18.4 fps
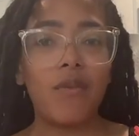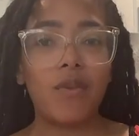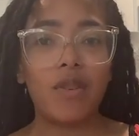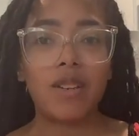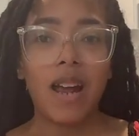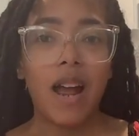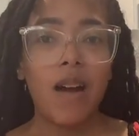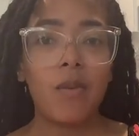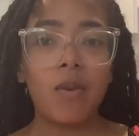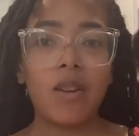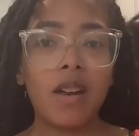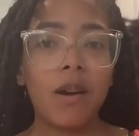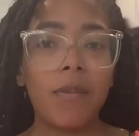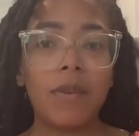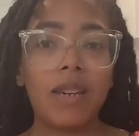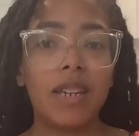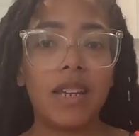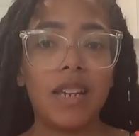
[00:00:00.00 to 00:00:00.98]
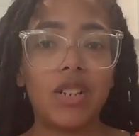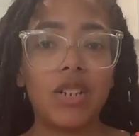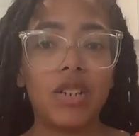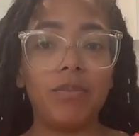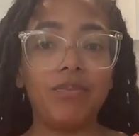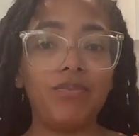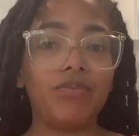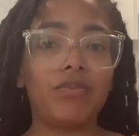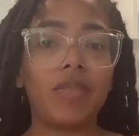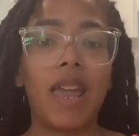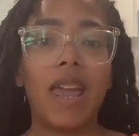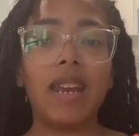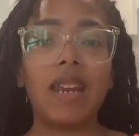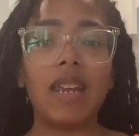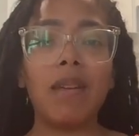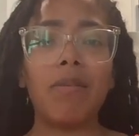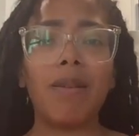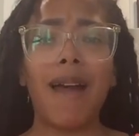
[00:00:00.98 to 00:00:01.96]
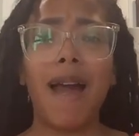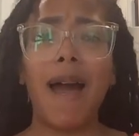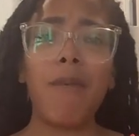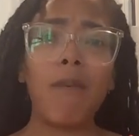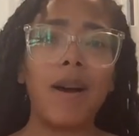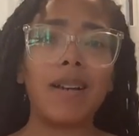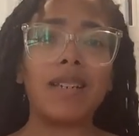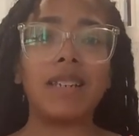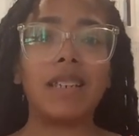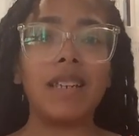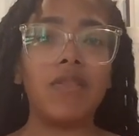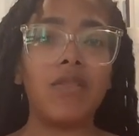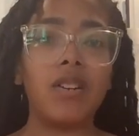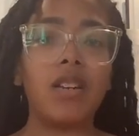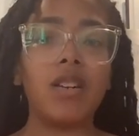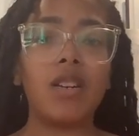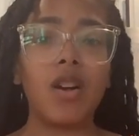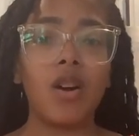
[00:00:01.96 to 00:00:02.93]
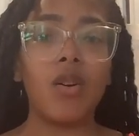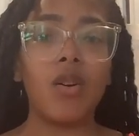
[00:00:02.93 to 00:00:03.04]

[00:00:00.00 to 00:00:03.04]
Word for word: every time we come in the kitchen, and then he be like, "I'm watching TV."